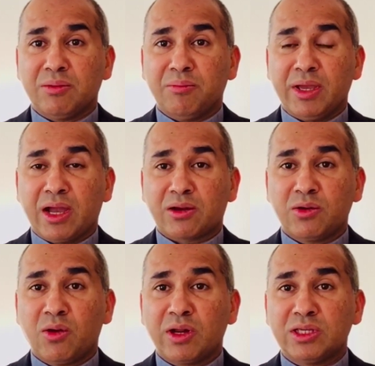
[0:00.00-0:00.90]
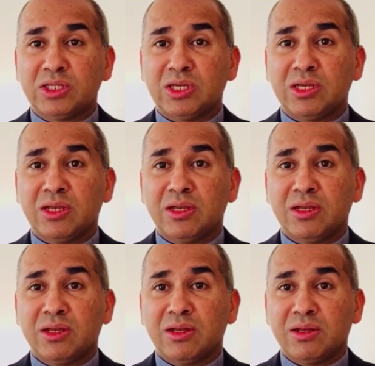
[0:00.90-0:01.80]
acknowledging
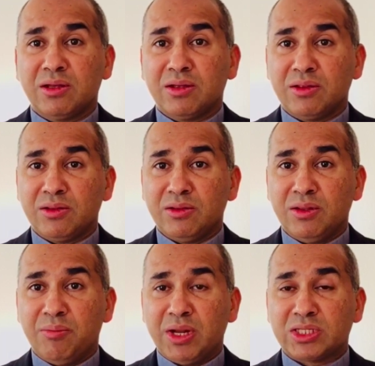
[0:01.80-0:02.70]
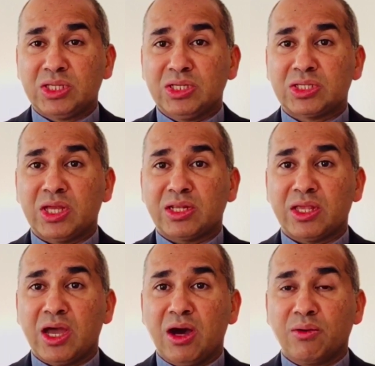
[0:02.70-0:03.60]
the blessings that
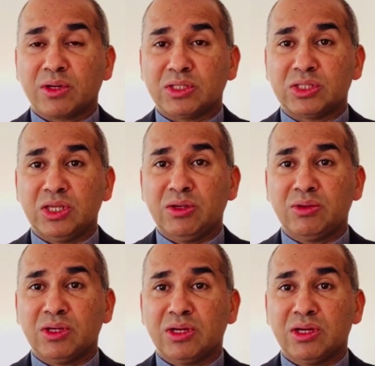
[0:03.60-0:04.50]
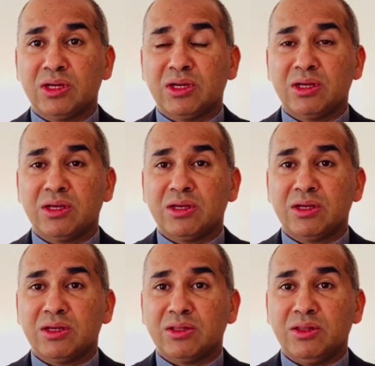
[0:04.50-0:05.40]
they have received,
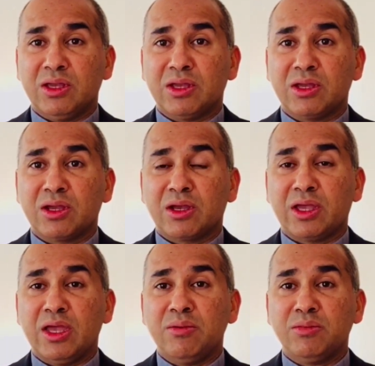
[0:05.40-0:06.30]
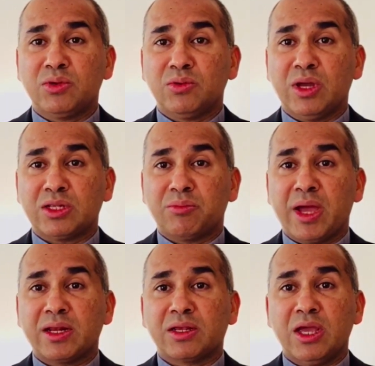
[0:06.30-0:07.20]
that
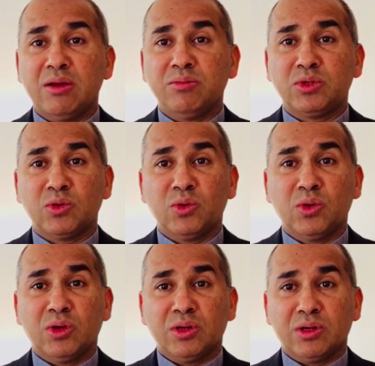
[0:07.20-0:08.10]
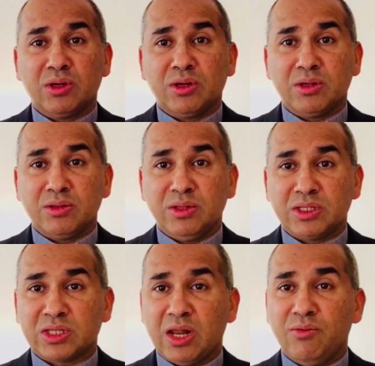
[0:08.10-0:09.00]
man came to the
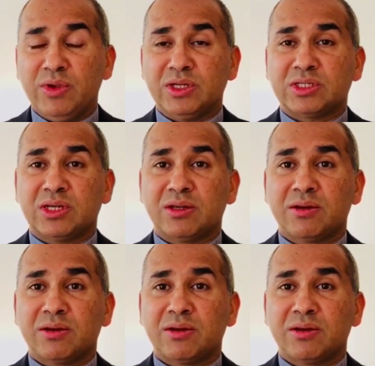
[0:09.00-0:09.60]
salvation.